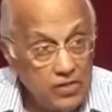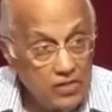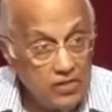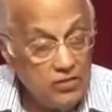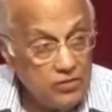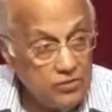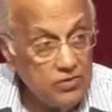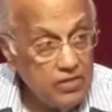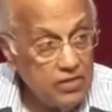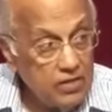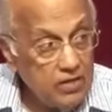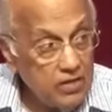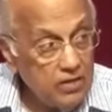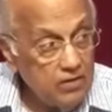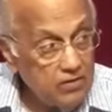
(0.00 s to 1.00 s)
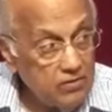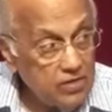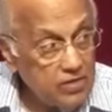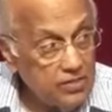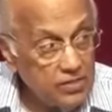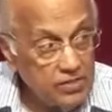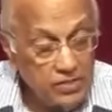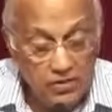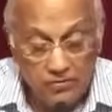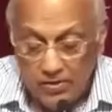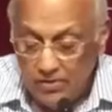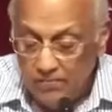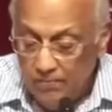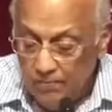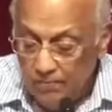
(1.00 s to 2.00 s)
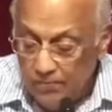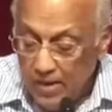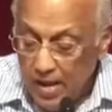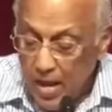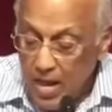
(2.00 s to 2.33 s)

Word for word: Here's the, re the reason is given.